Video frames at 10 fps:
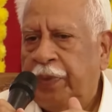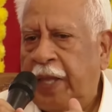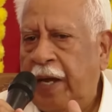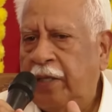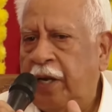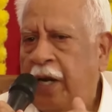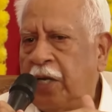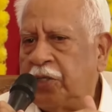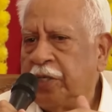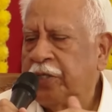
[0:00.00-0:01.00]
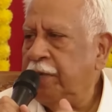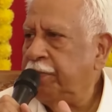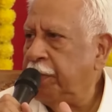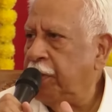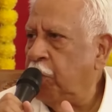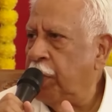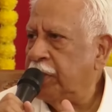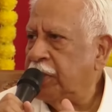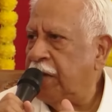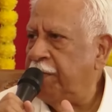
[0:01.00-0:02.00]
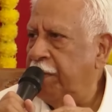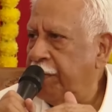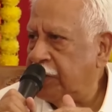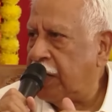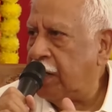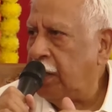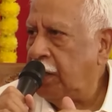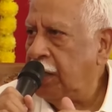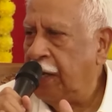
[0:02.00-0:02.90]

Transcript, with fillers: that the relationships with US have been mishandled,